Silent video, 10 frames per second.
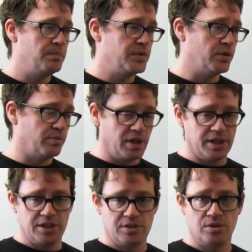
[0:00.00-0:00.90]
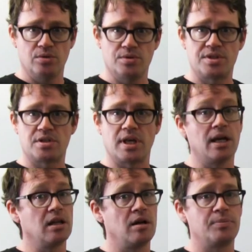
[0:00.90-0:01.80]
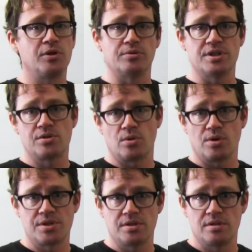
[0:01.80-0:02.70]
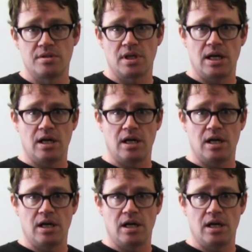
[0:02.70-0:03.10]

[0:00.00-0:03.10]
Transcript: Your ability to scale up your resources.